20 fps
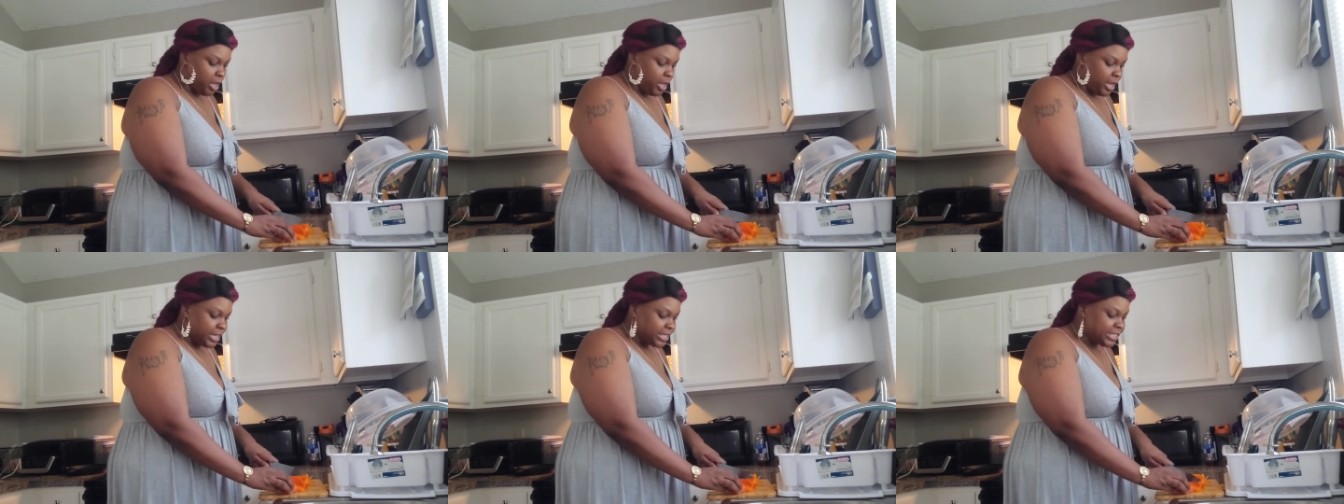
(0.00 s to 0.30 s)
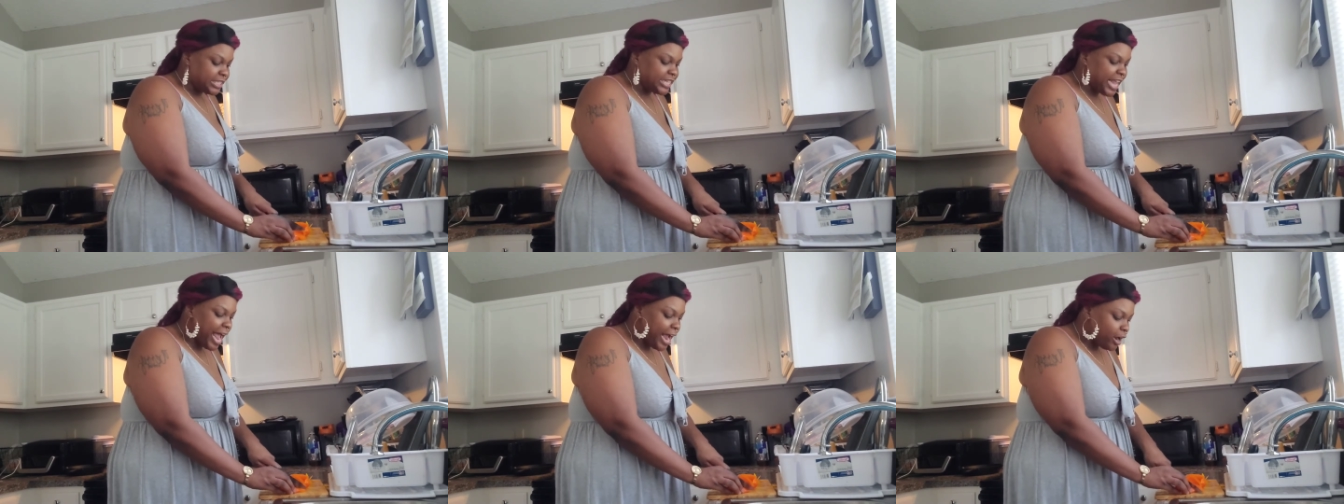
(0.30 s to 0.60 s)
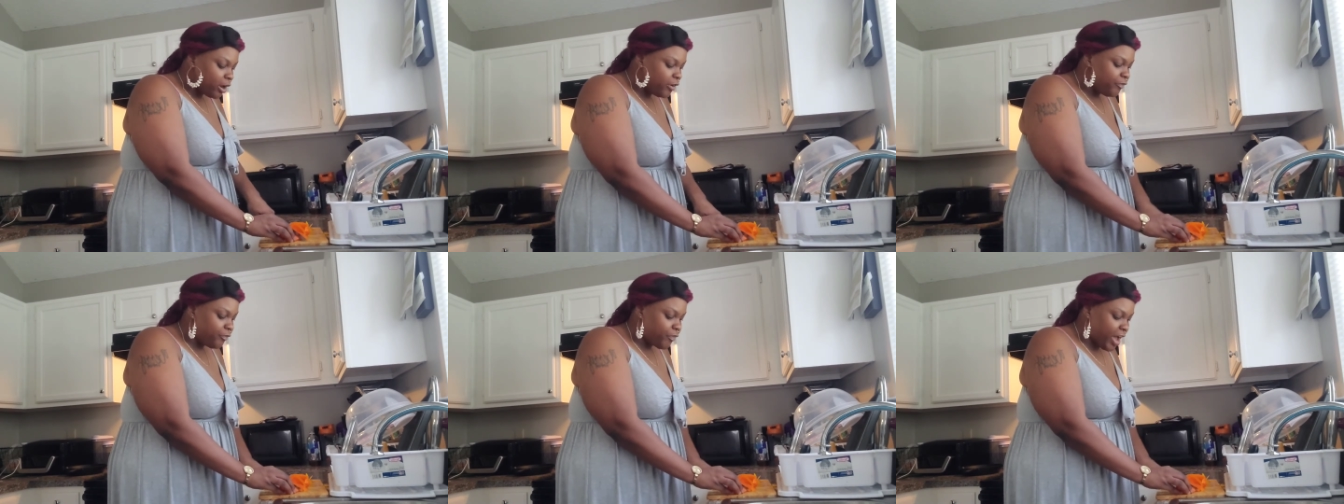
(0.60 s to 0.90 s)

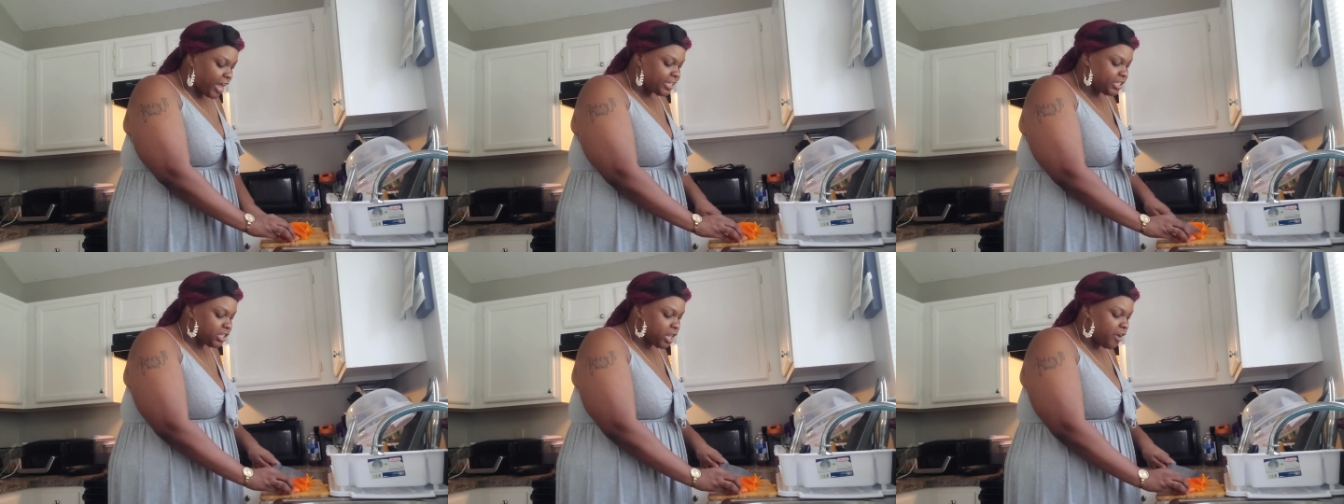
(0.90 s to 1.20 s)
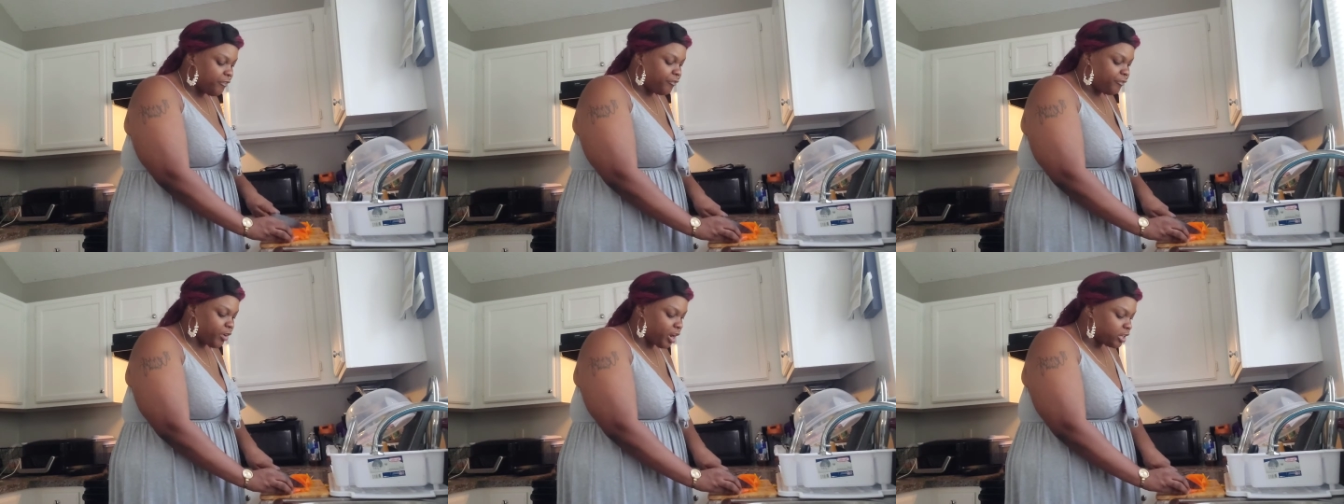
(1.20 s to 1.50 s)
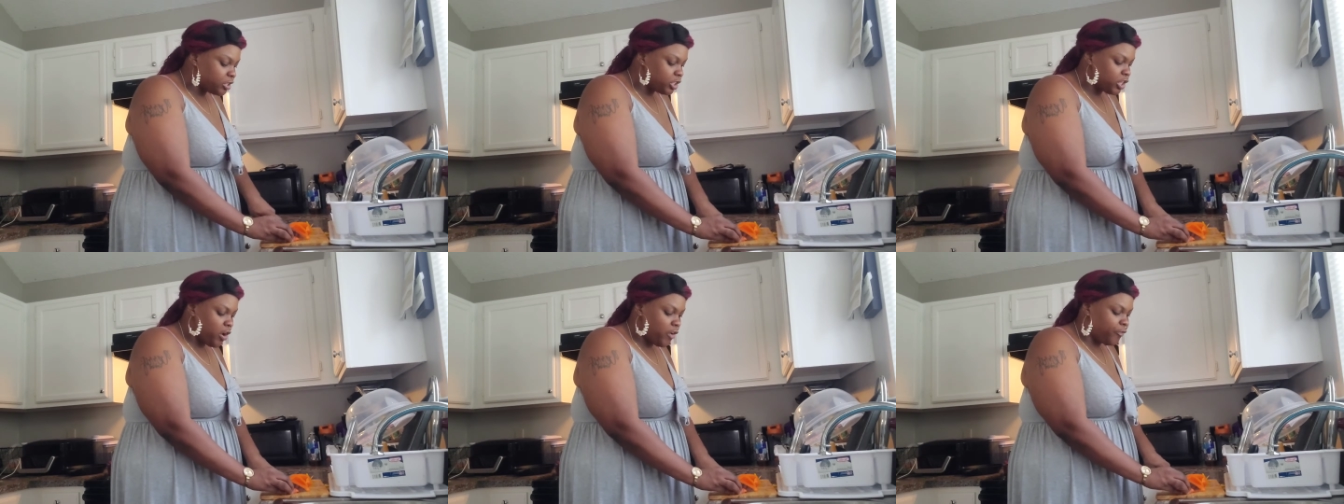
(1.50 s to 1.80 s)
Sacrifice
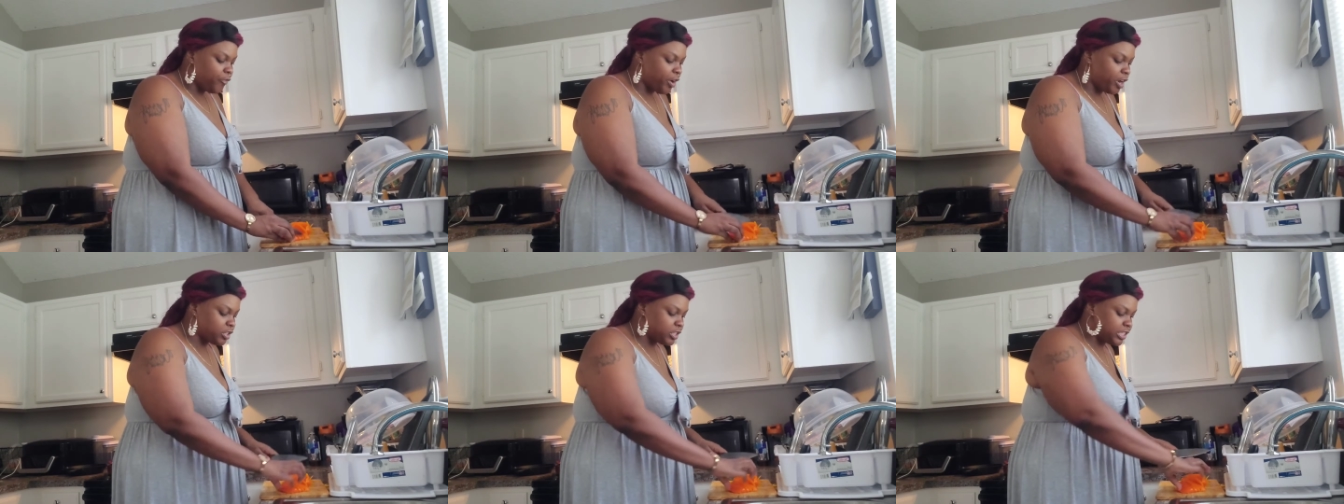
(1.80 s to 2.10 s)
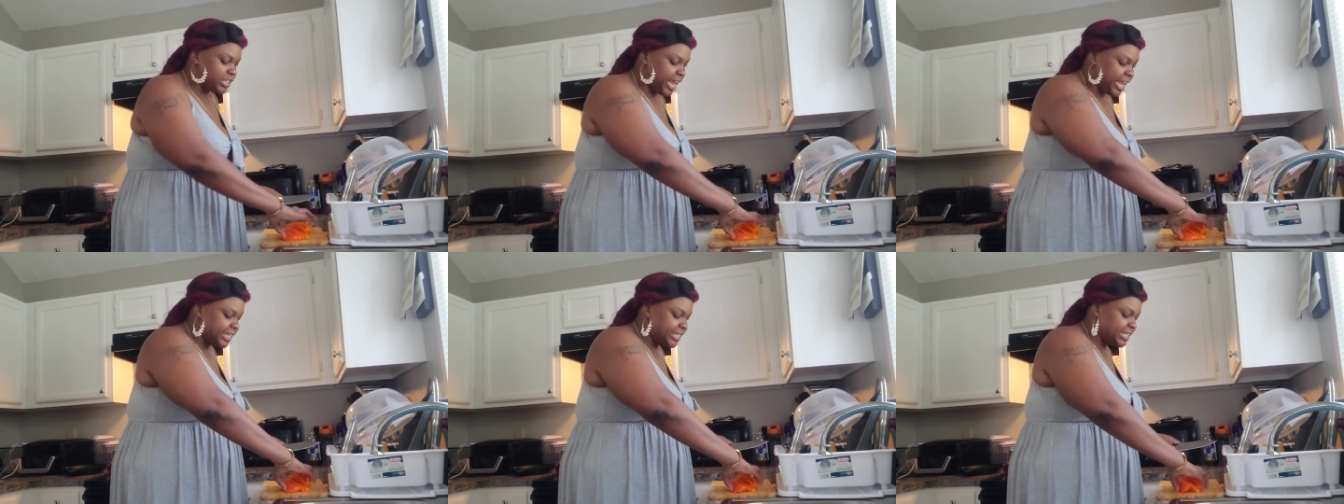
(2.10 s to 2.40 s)
your first day.